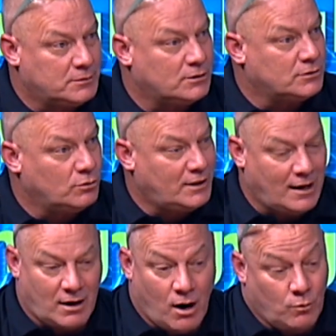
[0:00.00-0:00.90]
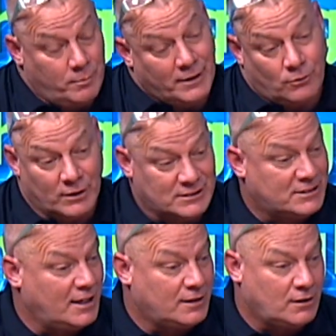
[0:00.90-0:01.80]
There's no doubt I will be a risk
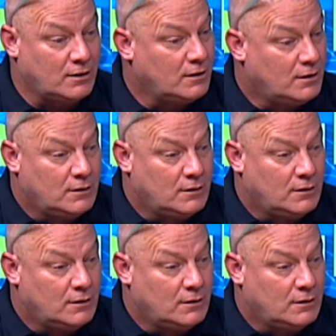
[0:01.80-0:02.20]
taker.